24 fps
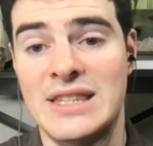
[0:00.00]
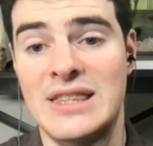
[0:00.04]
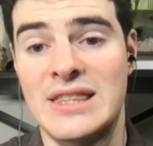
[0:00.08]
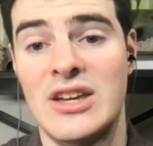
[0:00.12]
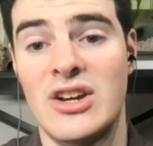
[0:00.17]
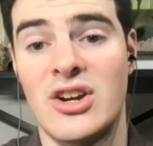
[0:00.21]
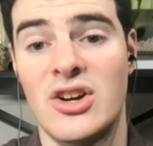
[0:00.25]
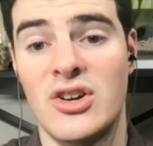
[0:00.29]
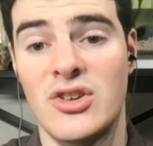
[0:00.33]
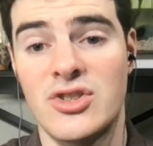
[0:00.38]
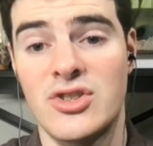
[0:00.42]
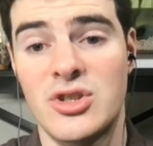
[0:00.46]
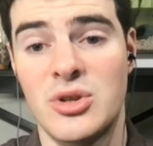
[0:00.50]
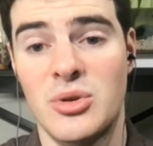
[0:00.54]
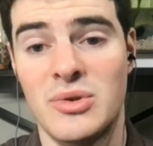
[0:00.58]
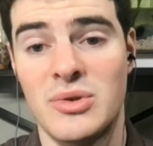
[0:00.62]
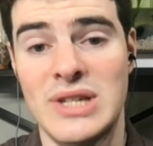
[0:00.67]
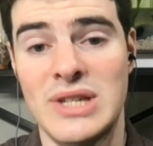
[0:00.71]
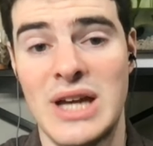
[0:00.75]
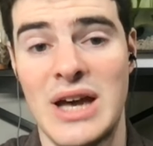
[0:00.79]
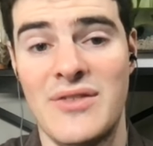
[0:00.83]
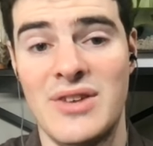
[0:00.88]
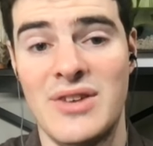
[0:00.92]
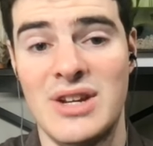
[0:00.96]
And then also we'll
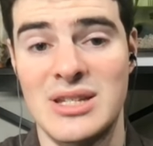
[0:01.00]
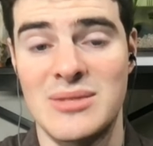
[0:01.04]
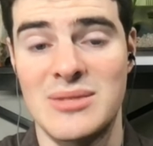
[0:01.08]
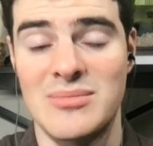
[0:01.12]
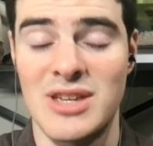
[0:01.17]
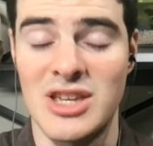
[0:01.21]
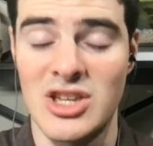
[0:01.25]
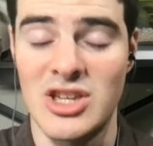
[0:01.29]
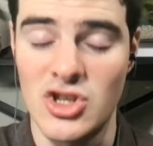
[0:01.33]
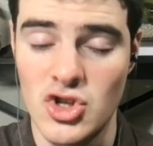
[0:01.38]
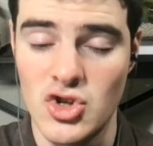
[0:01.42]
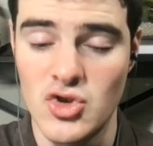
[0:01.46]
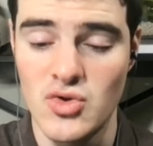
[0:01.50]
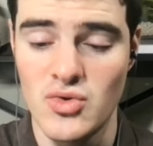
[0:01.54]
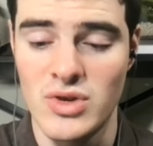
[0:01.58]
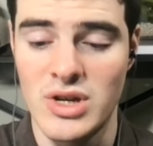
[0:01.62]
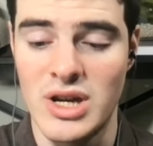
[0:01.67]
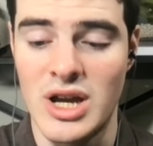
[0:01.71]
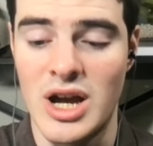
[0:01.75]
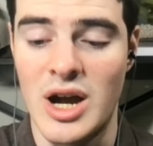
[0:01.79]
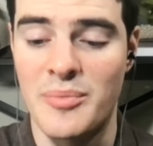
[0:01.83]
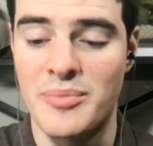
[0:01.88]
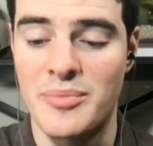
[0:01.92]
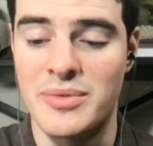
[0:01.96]
dive into some
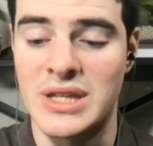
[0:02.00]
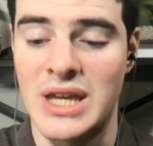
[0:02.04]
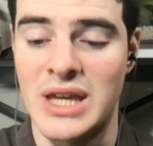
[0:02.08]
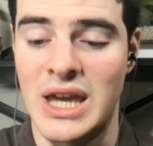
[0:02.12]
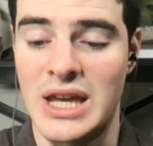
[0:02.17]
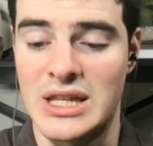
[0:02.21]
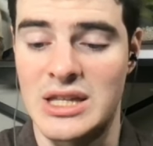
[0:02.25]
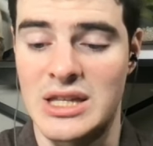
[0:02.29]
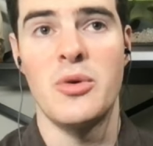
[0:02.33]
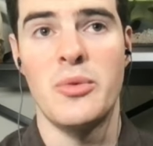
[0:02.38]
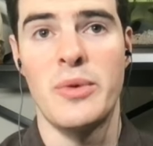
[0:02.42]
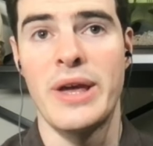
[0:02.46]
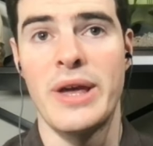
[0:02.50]
injury updates.